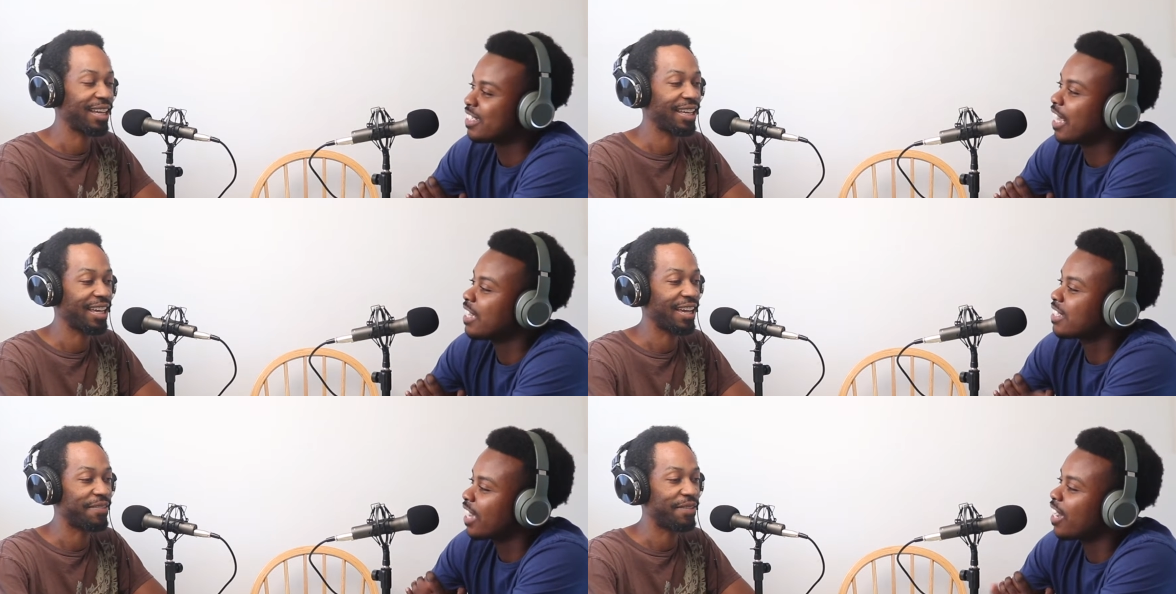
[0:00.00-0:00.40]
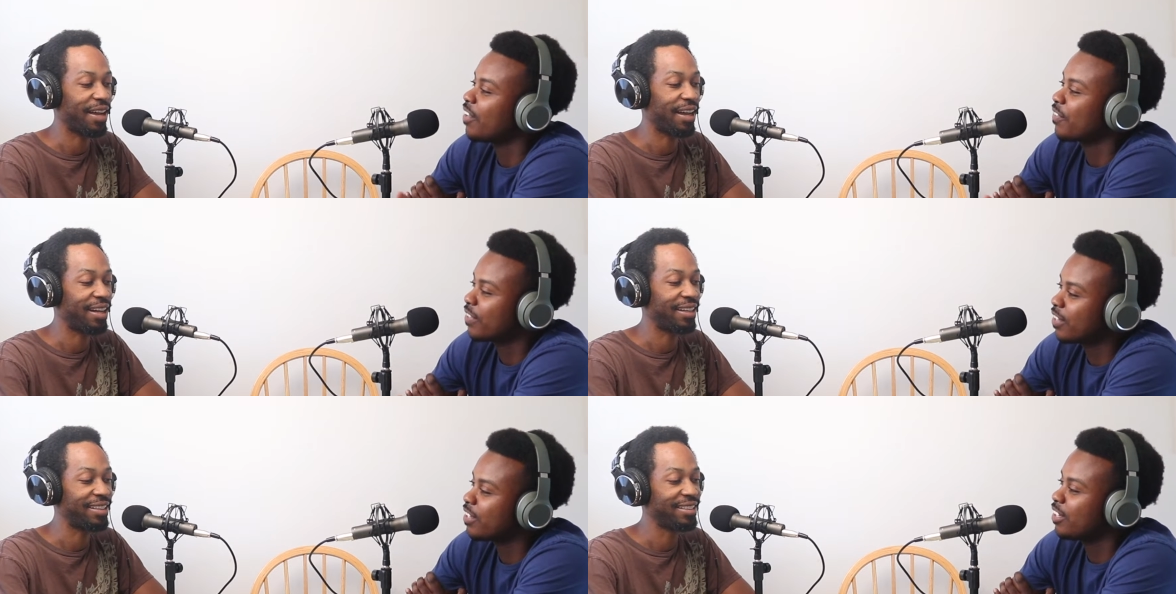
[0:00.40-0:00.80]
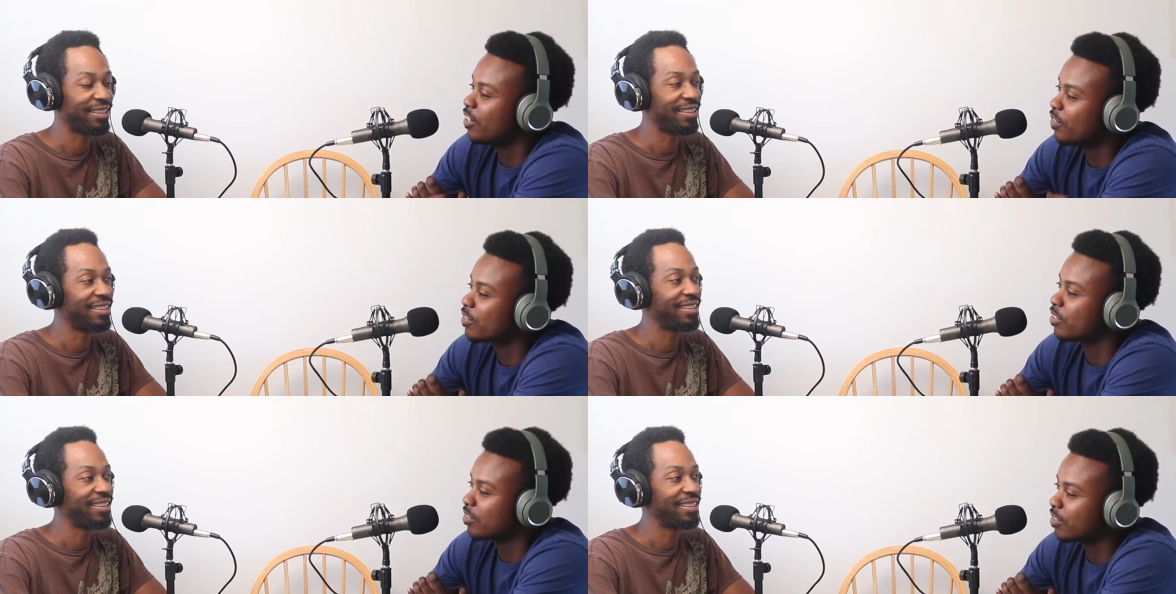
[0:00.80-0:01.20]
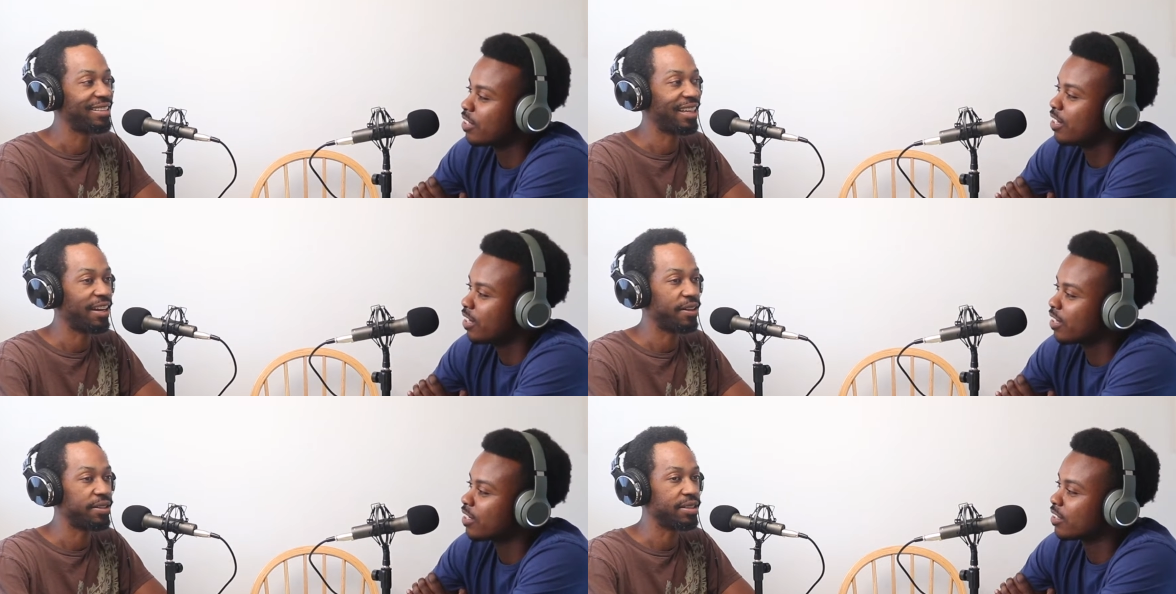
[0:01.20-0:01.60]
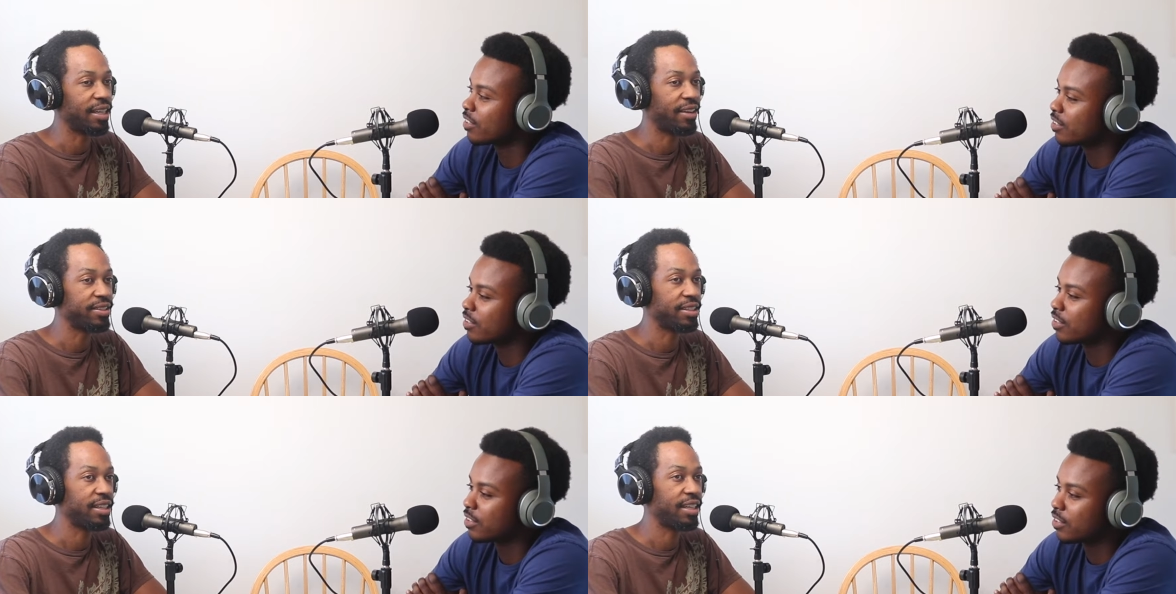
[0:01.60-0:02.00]
Speaker 1: That's how out, I fell in love with him. Yeah, that was that
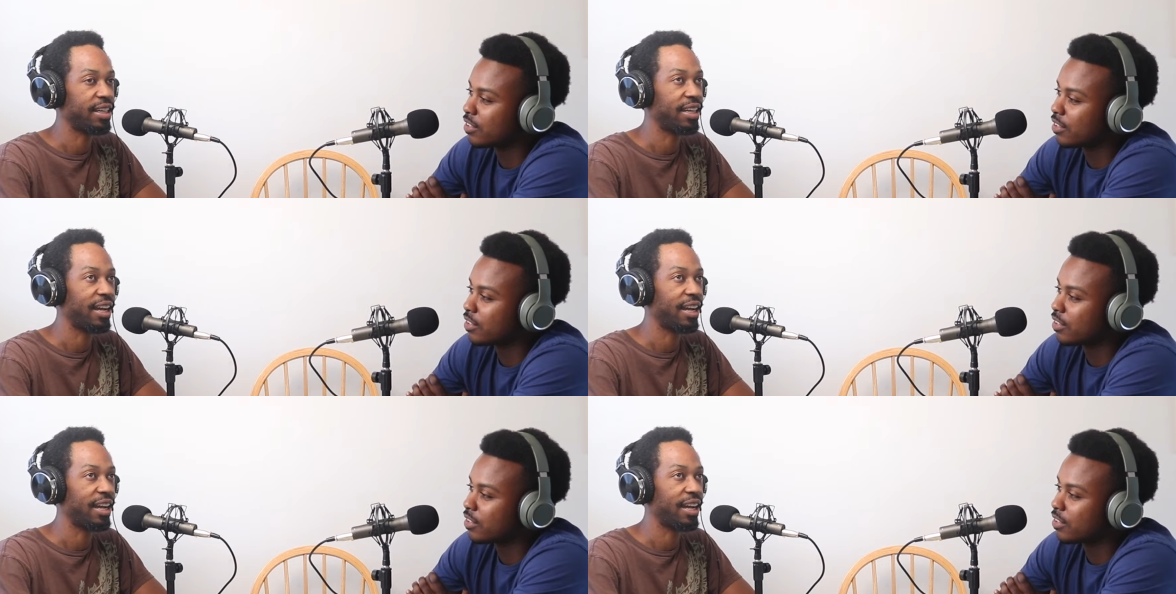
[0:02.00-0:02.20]
was a hit.